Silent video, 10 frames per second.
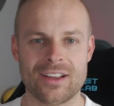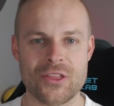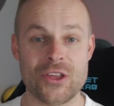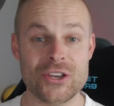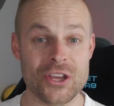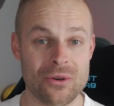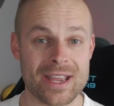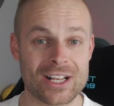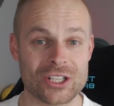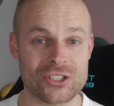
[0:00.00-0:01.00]
The New
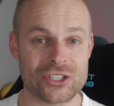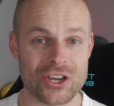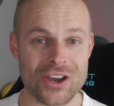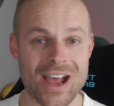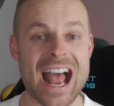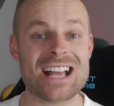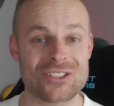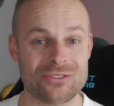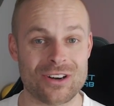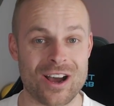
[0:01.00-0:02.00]
England shirt has
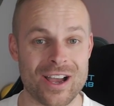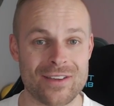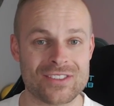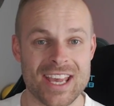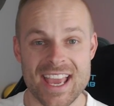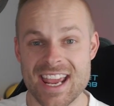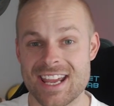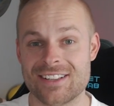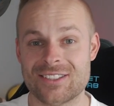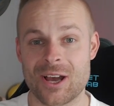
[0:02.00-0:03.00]
arrived
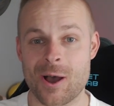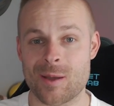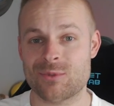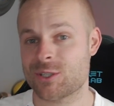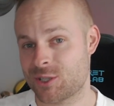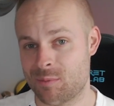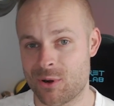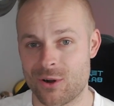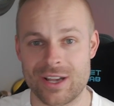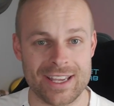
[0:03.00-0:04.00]
in time to
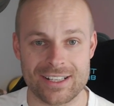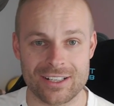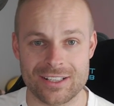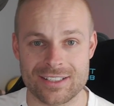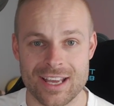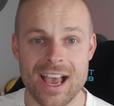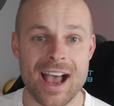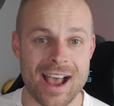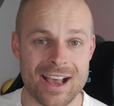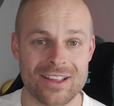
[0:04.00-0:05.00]
support England
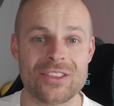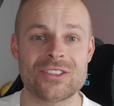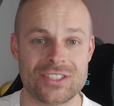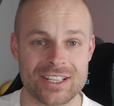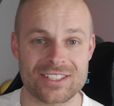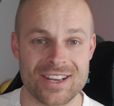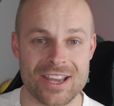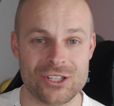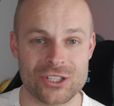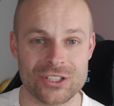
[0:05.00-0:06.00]
at the Six
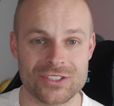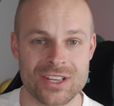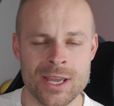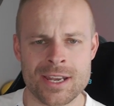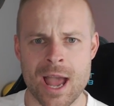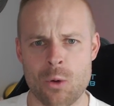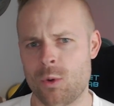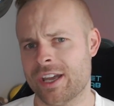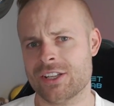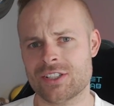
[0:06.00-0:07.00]
Nations. Now, we're
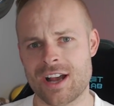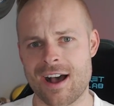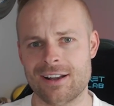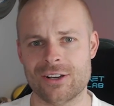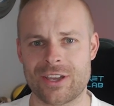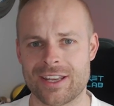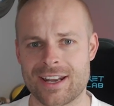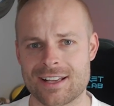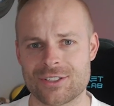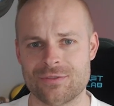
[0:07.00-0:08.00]
going to start looking
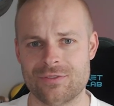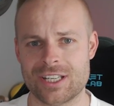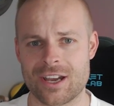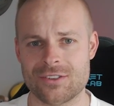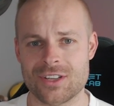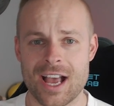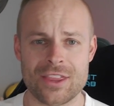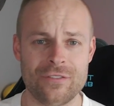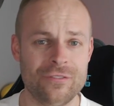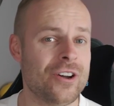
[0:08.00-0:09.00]
at some videos, and
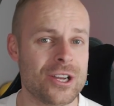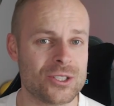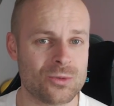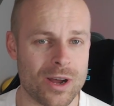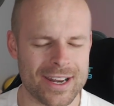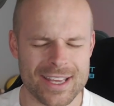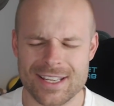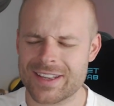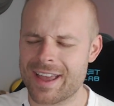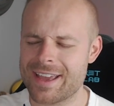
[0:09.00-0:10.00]
the first one
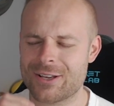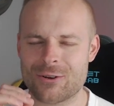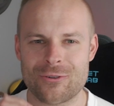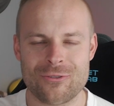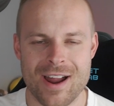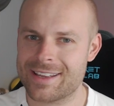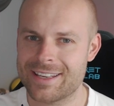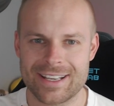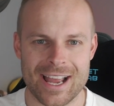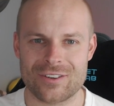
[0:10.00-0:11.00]
is a
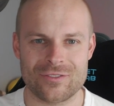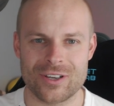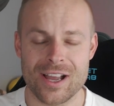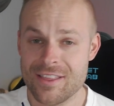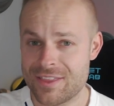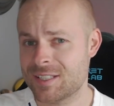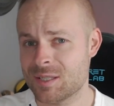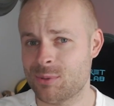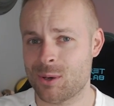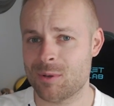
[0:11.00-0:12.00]
cracking advert. This is
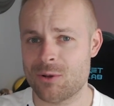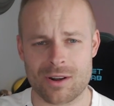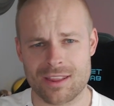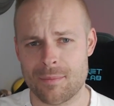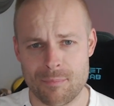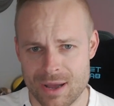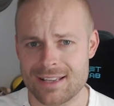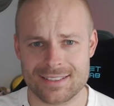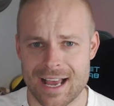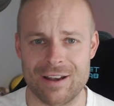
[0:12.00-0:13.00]
probably one of the
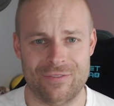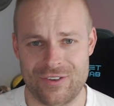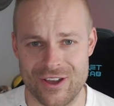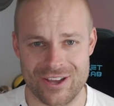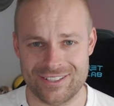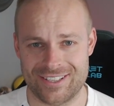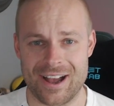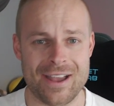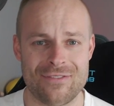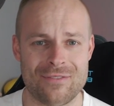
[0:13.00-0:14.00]
best adverts
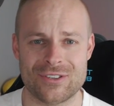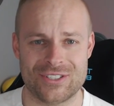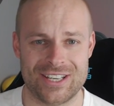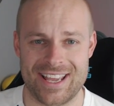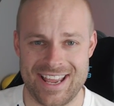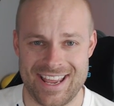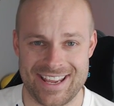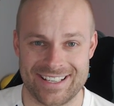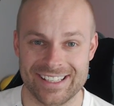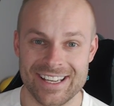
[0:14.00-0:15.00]
I've ever
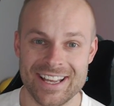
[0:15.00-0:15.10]
seen.